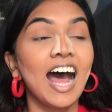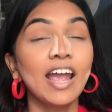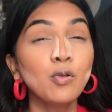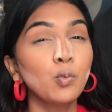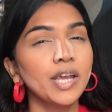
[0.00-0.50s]

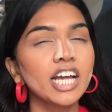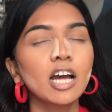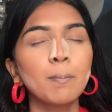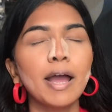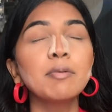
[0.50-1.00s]
I wake
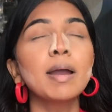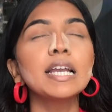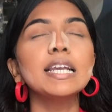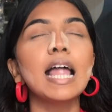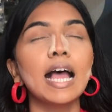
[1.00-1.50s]
up and my
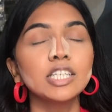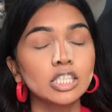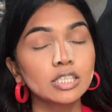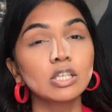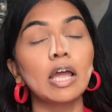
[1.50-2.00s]

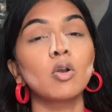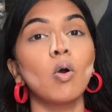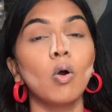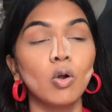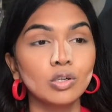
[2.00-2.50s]
lashes are
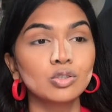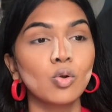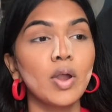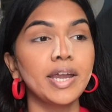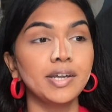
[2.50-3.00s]

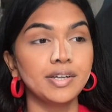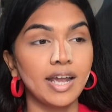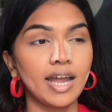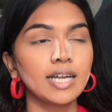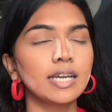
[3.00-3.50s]
also
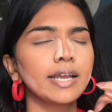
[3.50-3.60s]
intact.